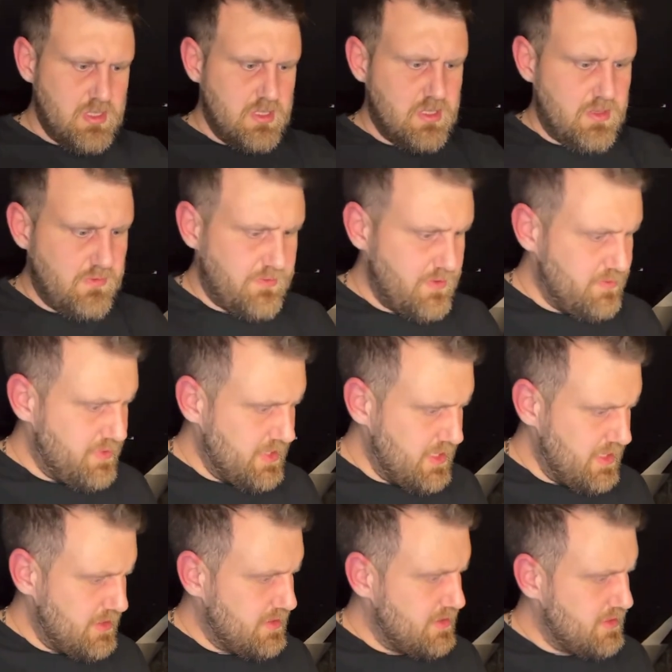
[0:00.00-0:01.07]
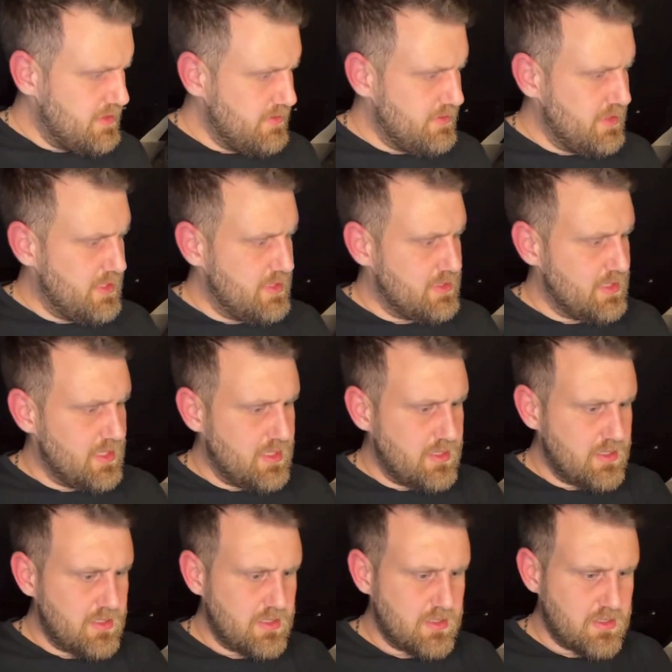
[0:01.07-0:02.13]
off the bat, oh, there's a
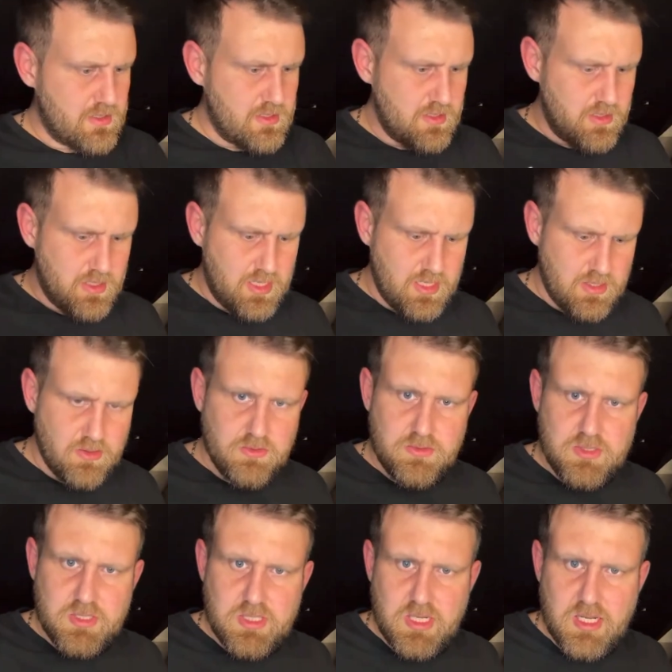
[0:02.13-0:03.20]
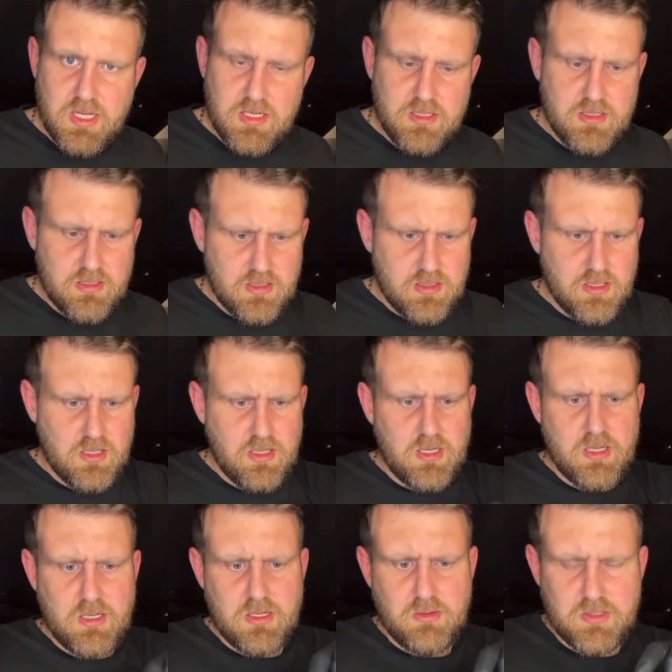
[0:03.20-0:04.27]
Kurt Angle stand,
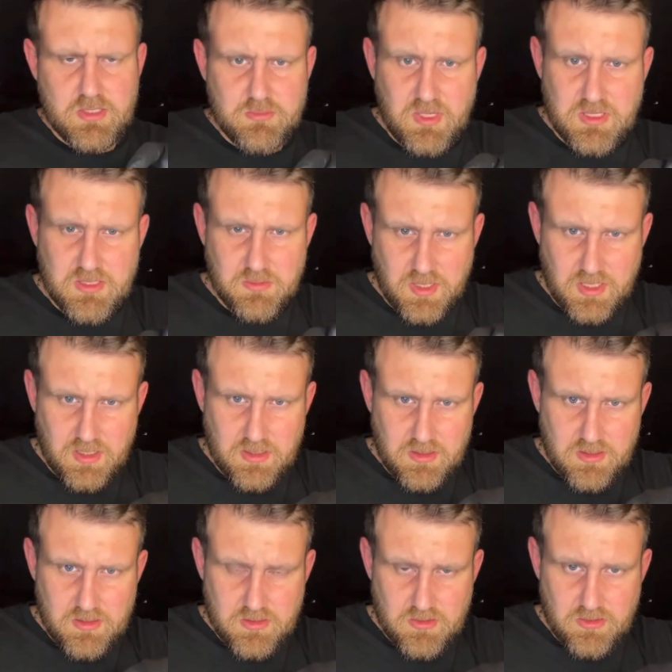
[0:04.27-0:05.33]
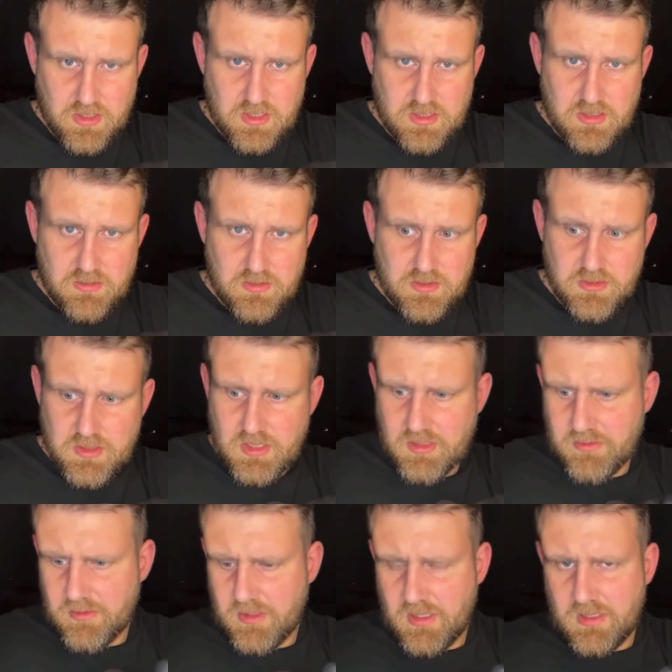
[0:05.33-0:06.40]
which is meant to make noise. Should we see
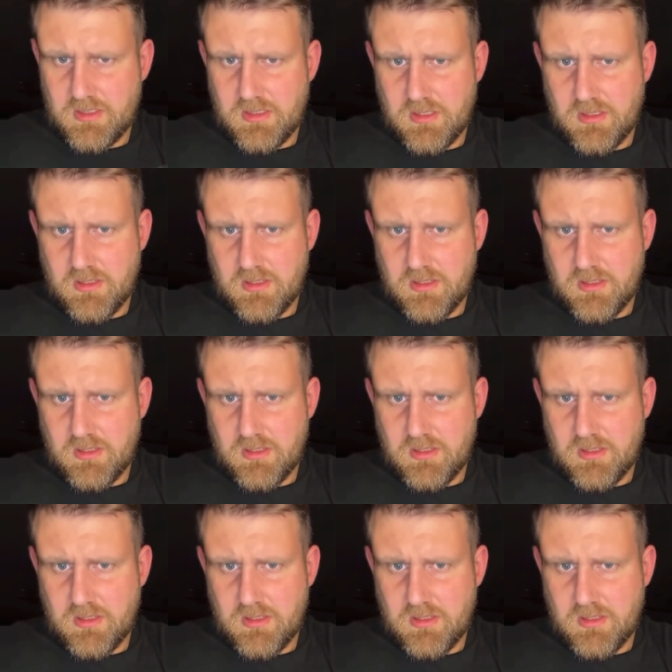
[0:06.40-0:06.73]
if it works?